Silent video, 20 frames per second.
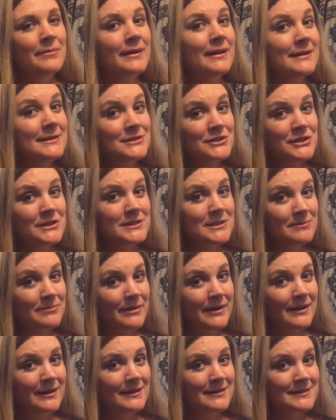but it's just a
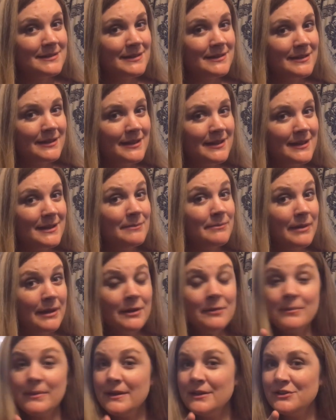pregnancy thing. It
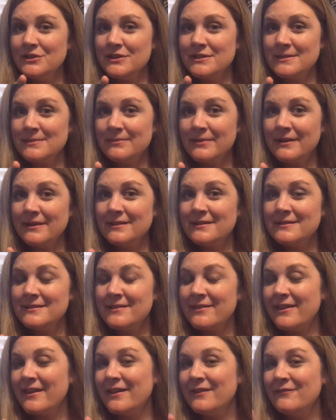better be just a
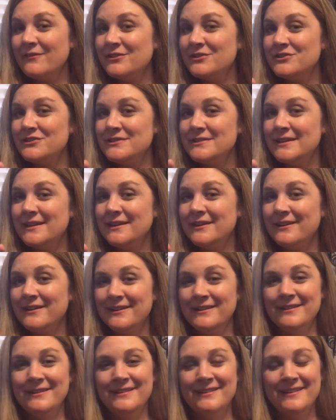pregnancy thing. Once she's here,
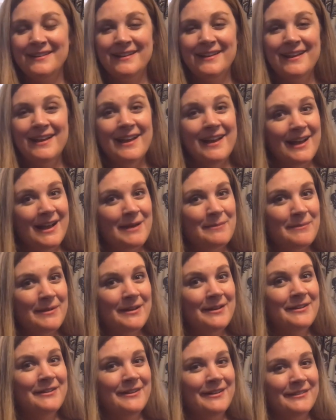I
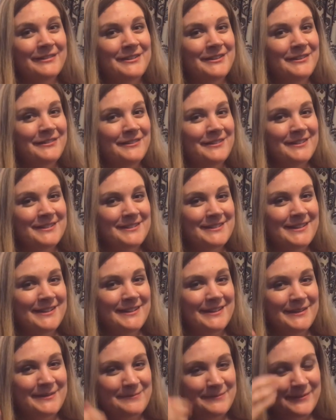better not do this
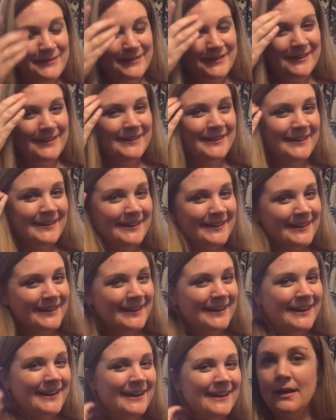anymore.
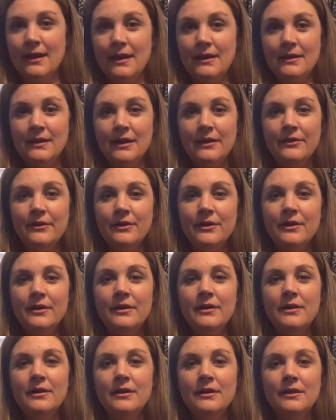
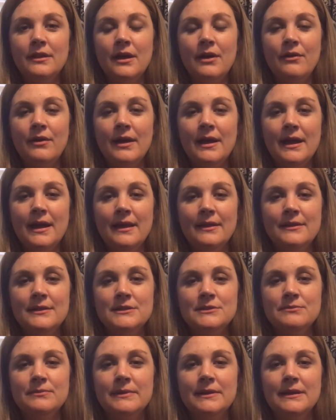Another low I had
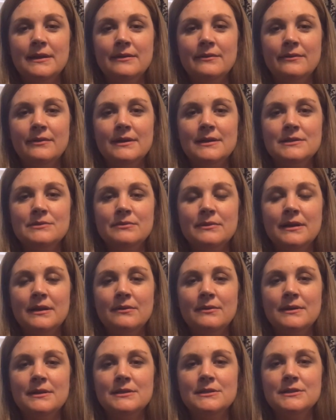this week was when
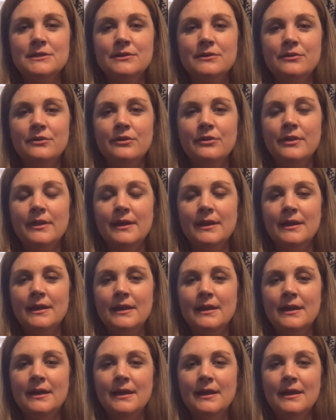I went to
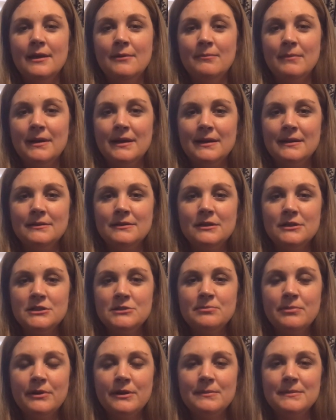my
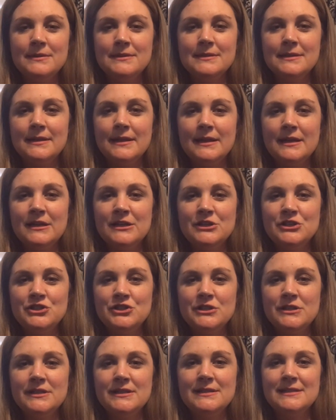doctor's appointment today.
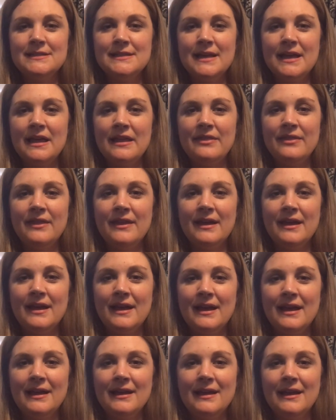She said
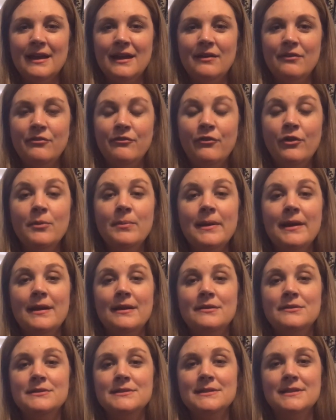that I gained 4
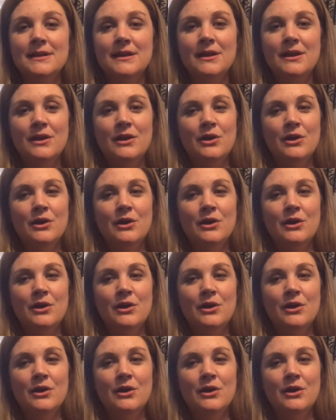pounds,